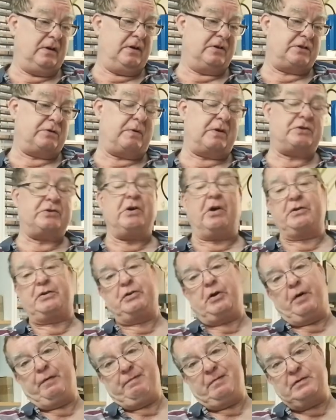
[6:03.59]
So I
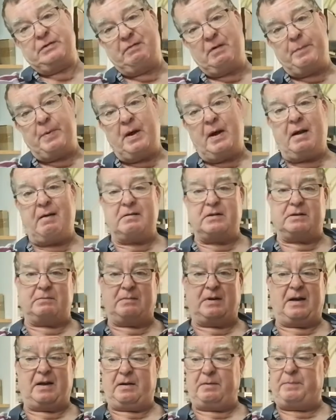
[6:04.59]
started offering to repair, and
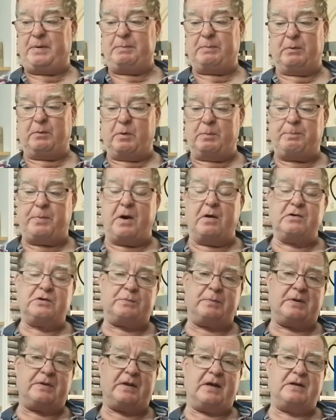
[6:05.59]
then people would
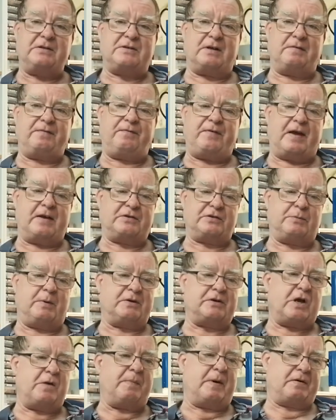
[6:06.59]
post me things I'd fix, so
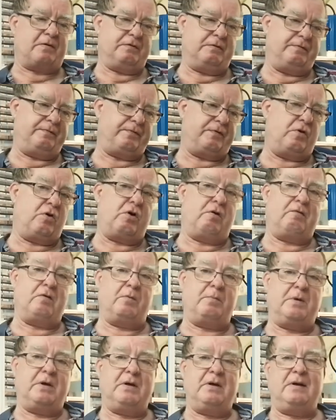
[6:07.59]
I'd go back on the
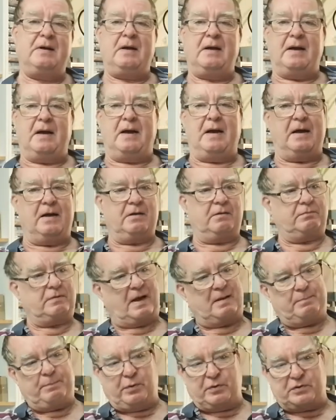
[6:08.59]
forum, uh,
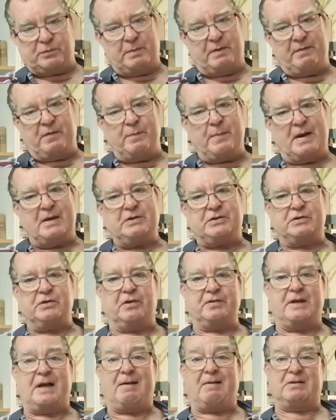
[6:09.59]
I'd put some information
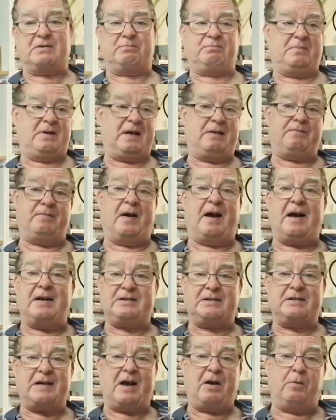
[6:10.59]
on there,
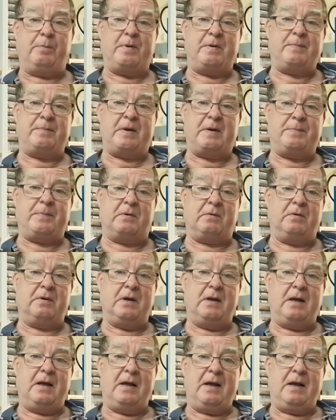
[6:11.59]
advising, helping people.